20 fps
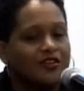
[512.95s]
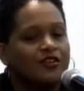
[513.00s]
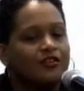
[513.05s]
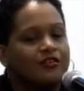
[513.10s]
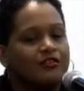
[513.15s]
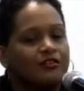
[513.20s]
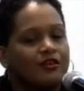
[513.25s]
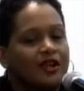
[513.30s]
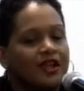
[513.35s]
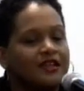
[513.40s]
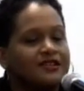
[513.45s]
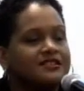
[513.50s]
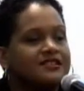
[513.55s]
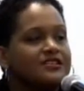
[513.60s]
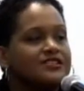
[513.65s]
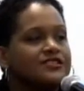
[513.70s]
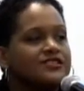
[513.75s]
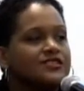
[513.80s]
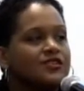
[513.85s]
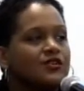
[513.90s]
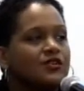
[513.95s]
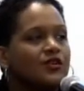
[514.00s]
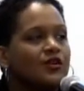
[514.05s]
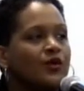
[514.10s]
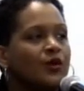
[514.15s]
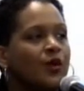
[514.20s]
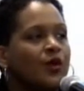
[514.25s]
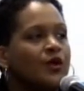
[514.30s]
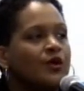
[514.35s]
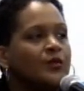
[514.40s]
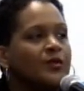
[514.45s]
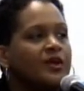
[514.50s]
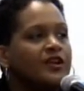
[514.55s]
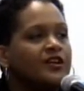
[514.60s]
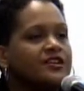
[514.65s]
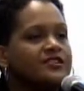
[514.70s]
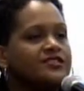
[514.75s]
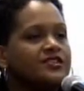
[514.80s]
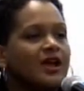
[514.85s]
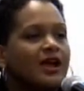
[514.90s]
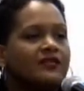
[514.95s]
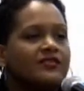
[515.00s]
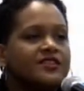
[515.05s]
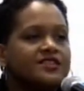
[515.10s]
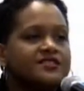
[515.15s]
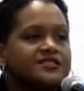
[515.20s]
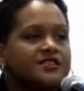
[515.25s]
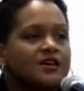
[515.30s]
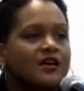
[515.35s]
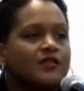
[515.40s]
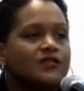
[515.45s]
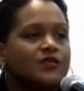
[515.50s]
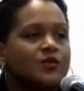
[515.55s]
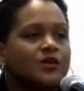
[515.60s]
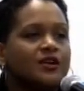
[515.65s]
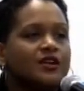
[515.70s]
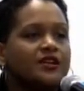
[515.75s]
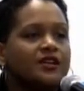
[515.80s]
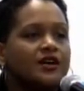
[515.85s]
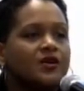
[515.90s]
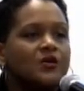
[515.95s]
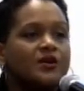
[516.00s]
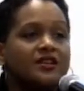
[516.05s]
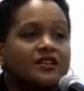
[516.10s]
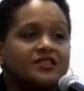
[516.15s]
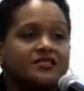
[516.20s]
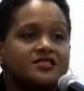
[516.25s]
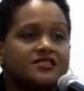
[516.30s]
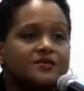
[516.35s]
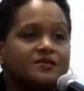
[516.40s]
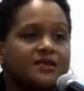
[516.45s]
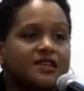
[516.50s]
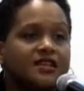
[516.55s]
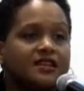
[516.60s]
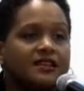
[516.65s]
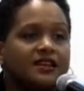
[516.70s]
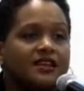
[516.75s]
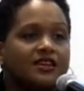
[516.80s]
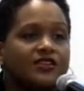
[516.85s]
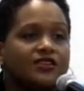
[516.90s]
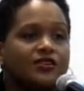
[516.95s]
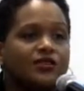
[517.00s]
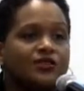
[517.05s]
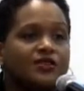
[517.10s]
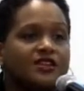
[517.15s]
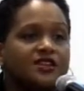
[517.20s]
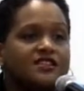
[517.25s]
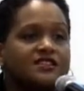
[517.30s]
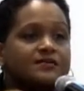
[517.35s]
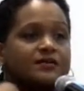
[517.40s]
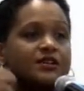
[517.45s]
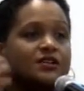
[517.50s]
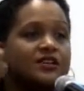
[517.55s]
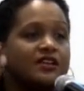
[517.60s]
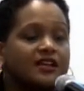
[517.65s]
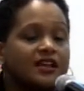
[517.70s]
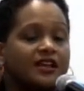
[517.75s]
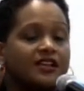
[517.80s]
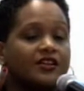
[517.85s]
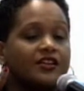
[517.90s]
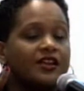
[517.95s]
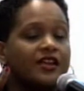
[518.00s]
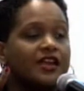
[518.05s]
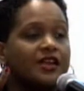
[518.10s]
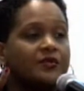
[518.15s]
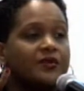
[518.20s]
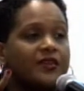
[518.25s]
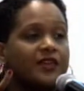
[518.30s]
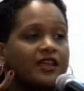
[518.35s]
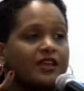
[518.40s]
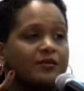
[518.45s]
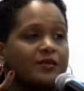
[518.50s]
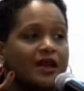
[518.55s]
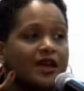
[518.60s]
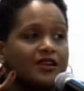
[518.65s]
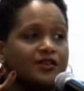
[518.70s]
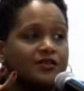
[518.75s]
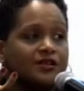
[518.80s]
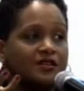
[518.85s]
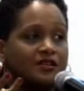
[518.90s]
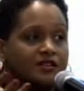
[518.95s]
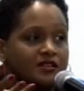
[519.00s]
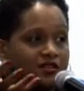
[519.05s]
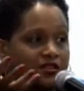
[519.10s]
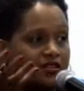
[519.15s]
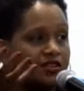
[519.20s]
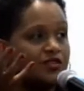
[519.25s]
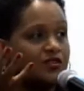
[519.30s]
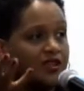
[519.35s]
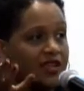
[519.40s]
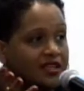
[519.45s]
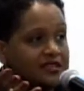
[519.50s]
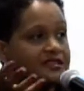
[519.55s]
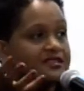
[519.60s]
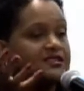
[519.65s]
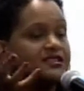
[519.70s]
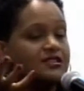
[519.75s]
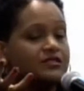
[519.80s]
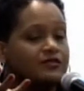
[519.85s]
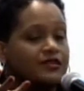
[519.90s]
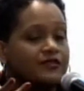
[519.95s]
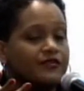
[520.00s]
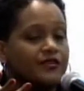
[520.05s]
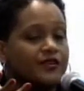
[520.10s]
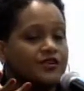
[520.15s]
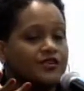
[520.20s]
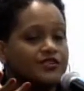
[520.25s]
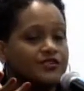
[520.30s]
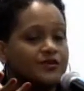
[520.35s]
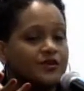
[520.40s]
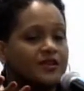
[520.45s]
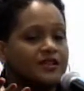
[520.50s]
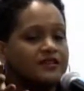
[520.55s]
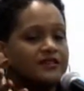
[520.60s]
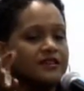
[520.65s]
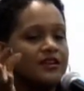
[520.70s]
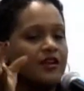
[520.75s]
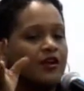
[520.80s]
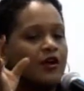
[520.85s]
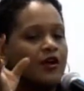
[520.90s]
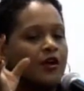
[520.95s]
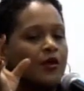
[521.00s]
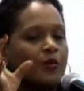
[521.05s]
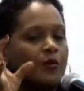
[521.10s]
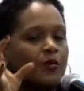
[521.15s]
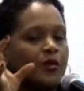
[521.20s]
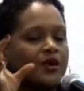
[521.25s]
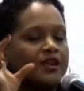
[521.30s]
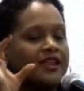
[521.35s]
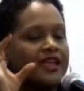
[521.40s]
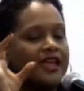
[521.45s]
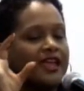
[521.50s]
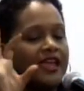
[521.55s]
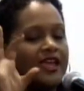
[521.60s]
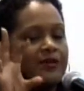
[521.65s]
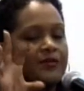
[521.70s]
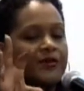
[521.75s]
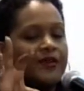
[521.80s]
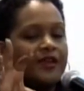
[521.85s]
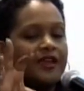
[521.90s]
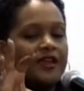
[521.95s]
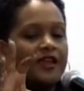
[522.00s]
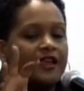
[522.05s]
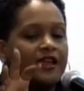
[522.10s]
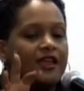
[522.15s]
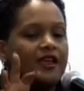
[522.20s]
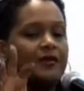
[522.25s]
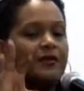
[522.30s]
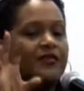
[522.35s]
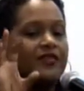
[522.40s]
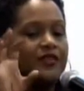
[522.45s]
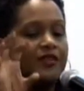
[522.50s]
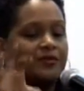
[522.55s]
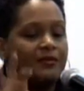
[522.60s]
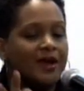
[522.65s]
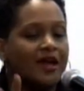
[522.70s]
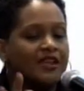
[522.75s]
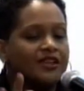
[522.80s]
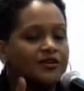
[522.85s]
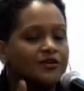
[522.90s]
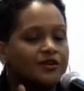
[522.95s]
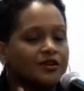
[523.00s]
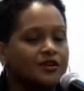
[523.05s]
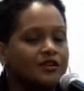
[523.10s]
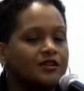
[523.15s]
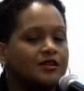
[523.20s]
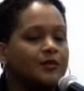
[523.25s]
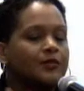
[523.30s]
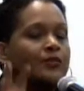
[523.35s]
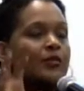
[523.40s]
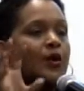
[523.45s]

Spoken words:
Right. So because you have this software now, it doesn't mean that you don't need to be looking at your APA manual. You can still refer to it. But APA, the manual,